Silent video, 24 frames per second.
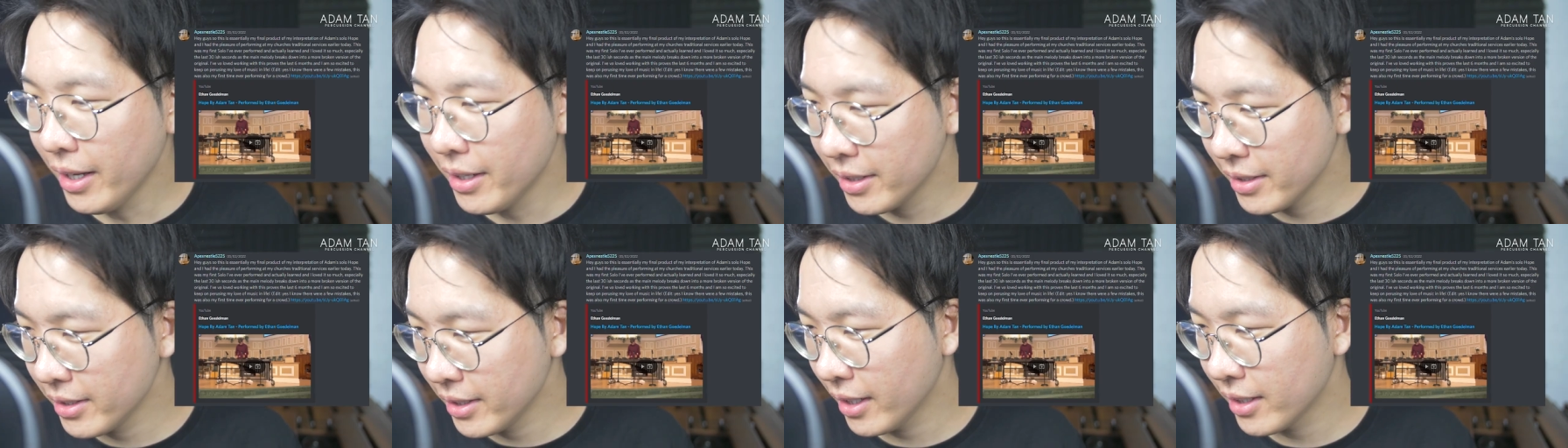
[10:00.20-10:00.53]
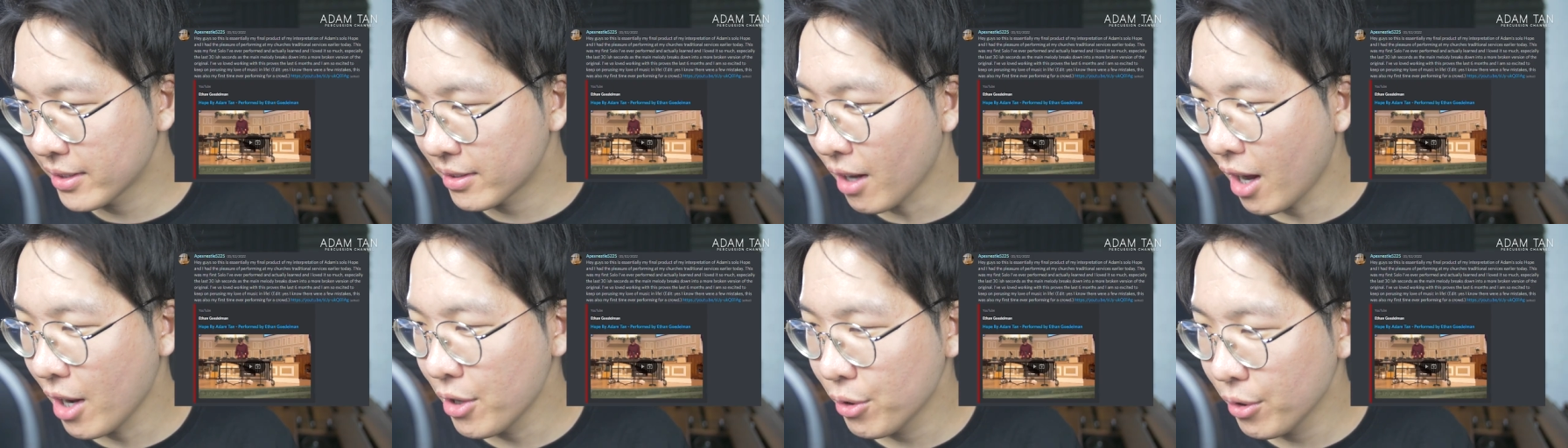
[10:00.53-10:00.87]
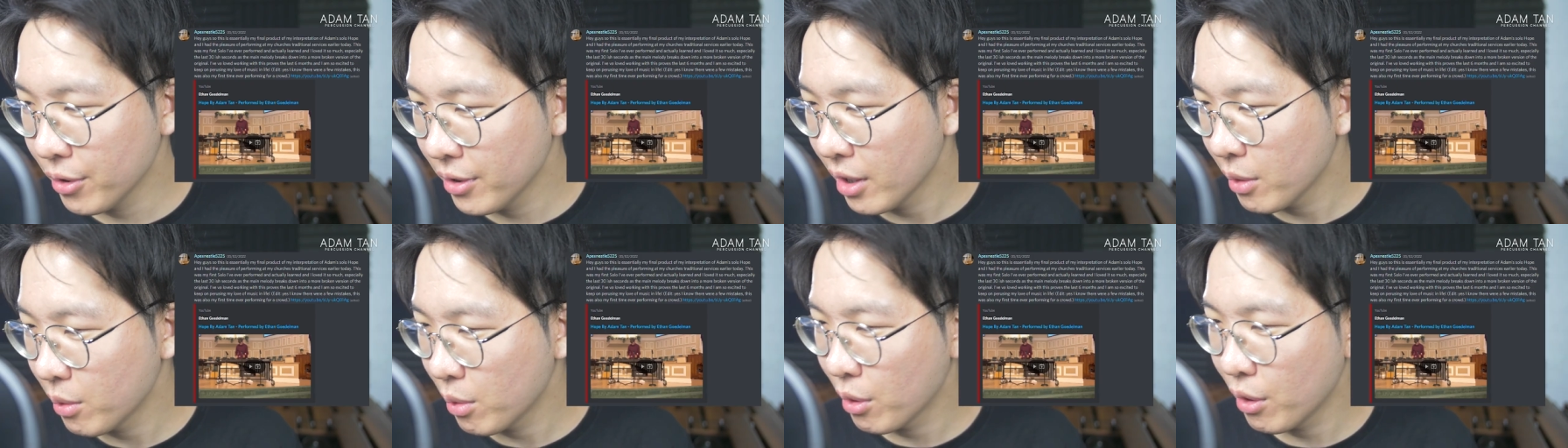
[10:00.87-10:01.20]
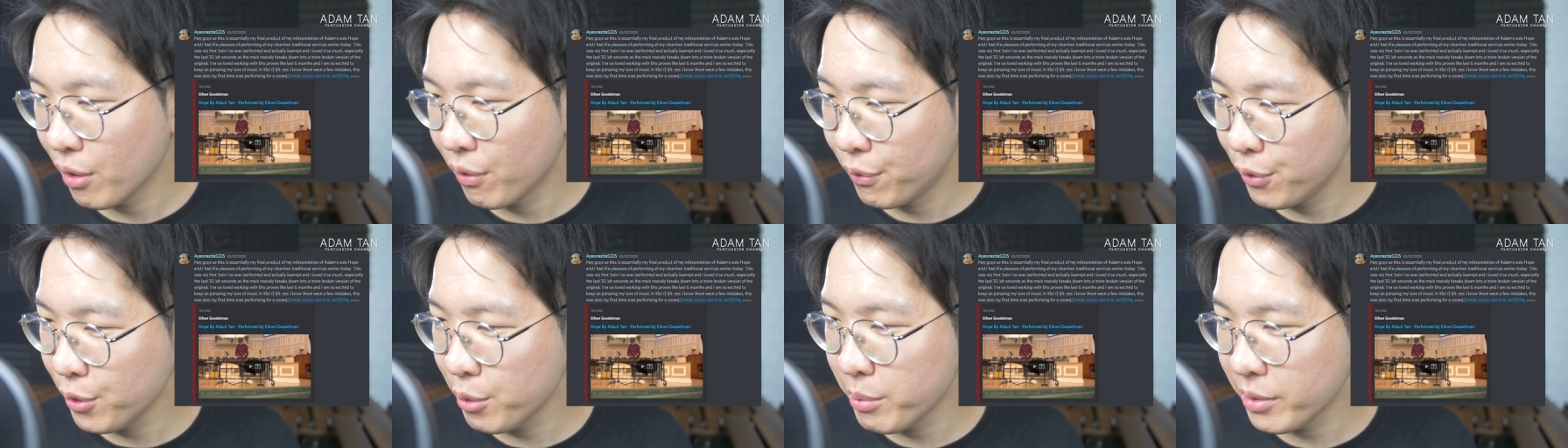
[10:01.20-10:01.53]
Edit, yes, I know there were
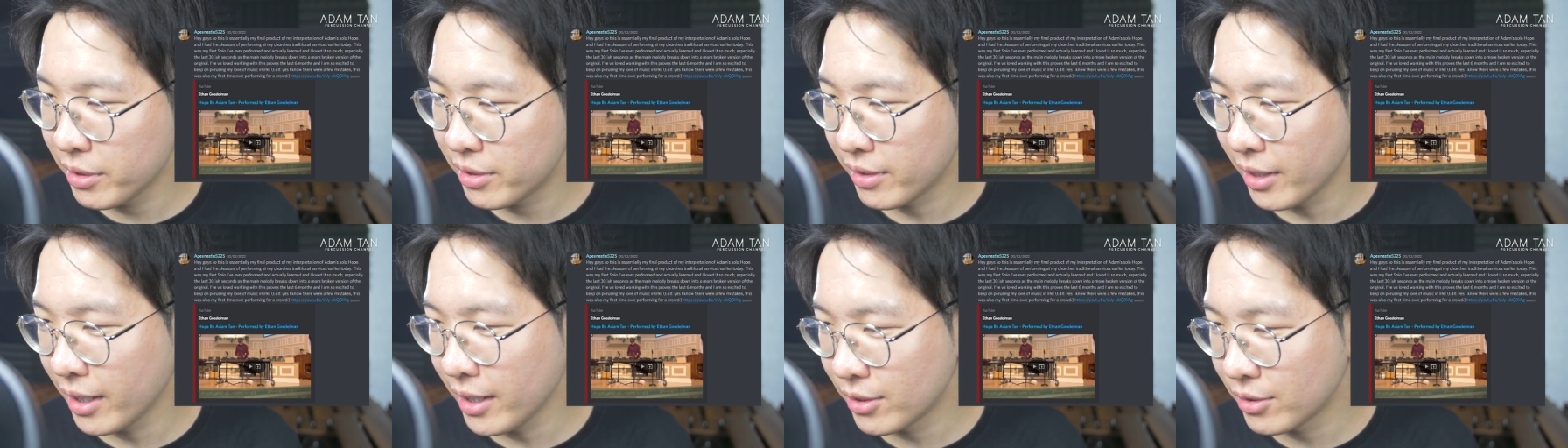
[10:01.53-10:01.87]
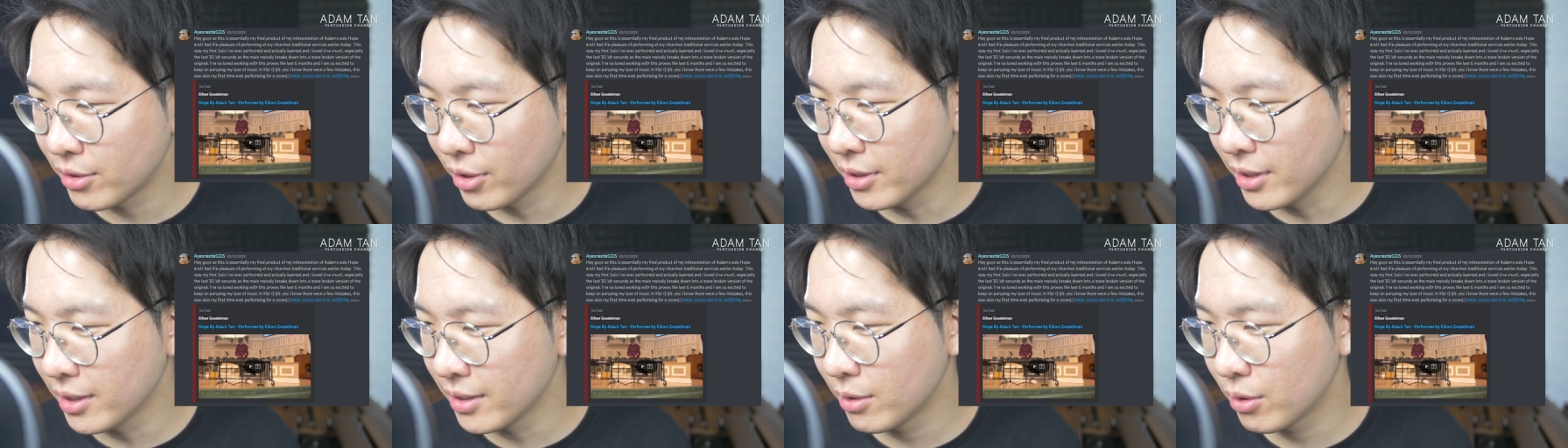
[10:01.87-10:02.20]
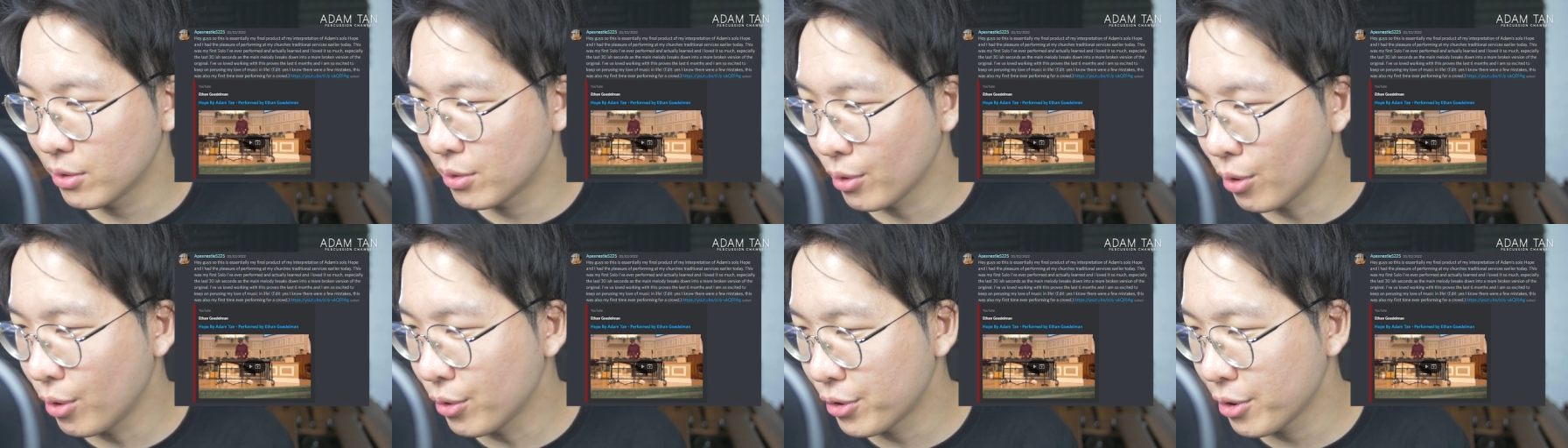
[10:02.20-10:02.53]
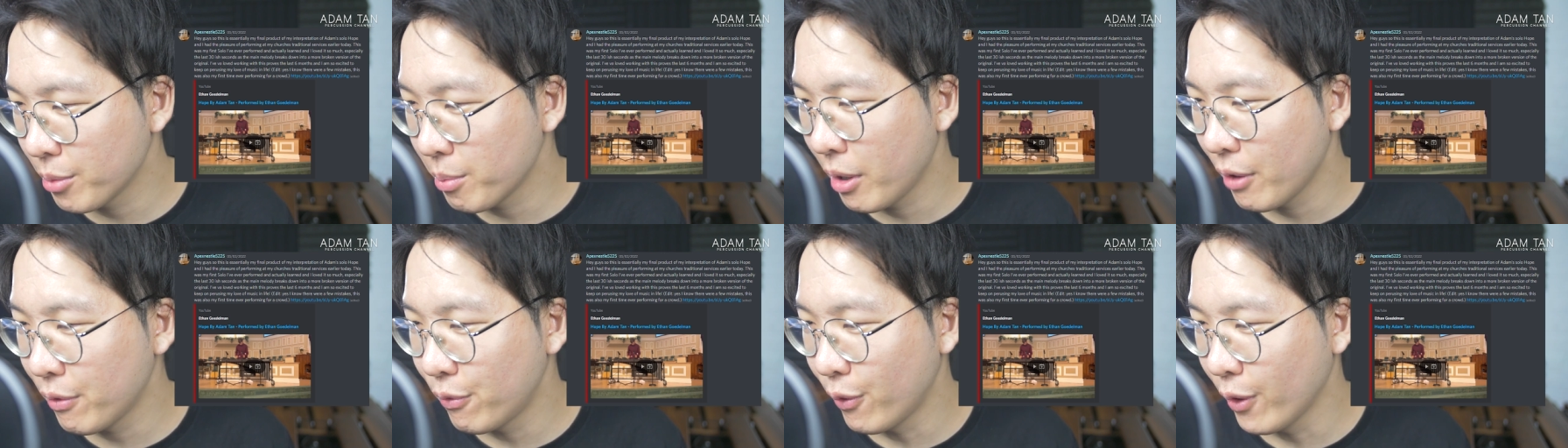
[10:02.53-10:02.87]
a few mistakes, so this is
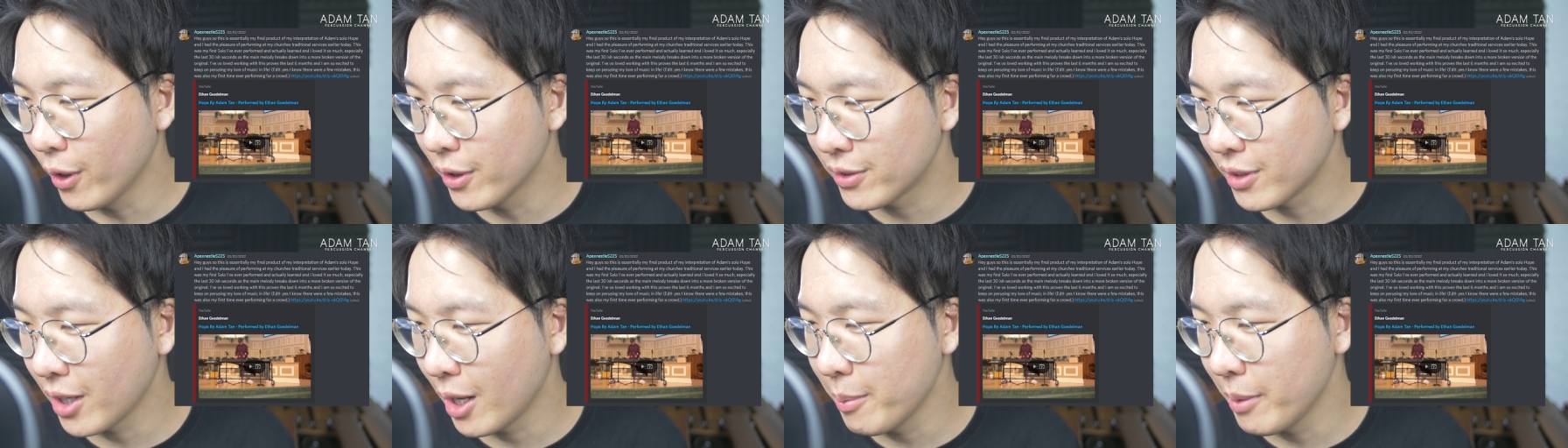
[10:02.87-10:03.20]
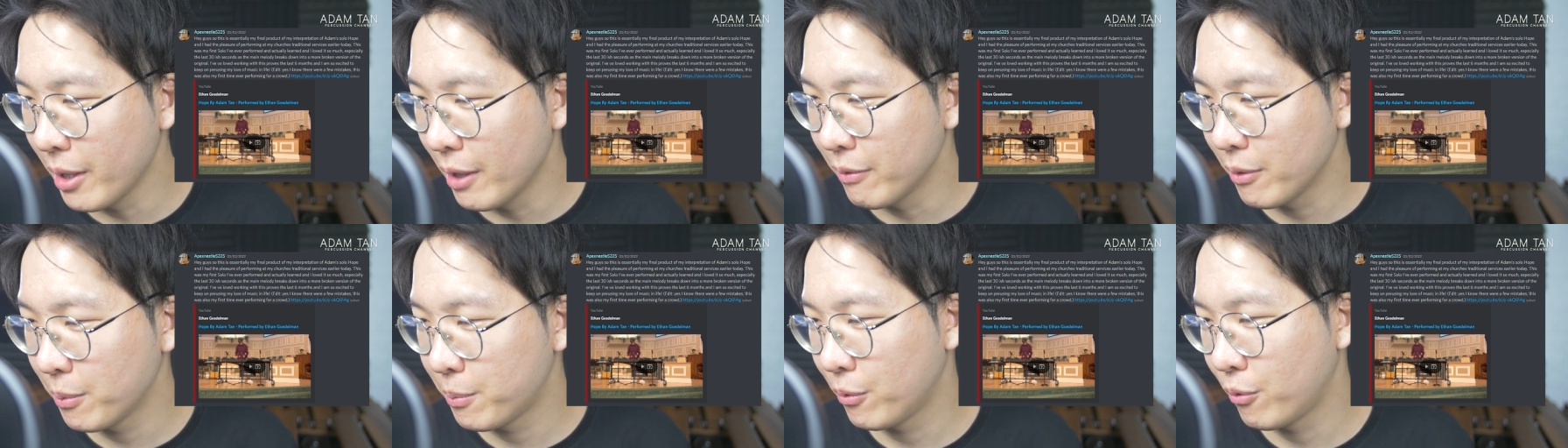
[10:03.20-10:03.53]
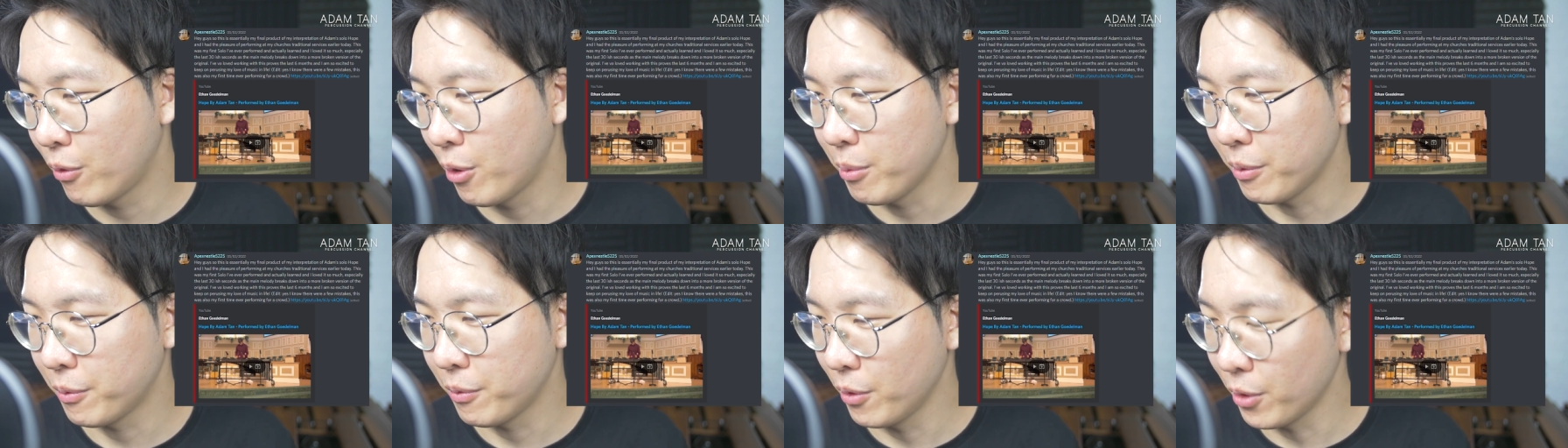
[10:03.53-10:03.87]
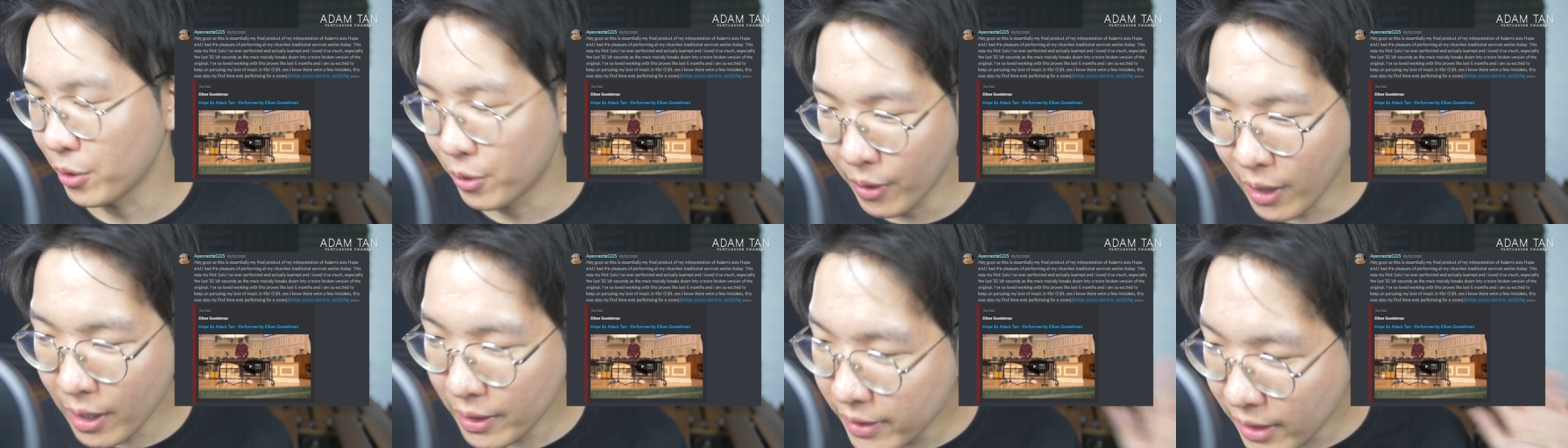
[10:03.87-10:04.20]
also my first time ever performing
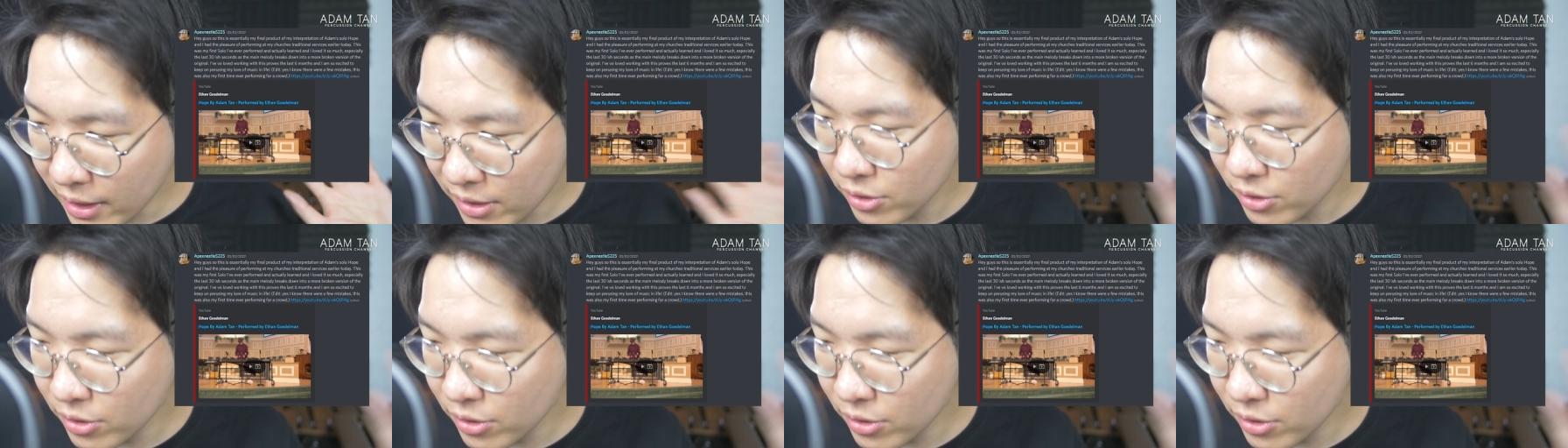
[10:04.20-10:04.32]
for a crowd.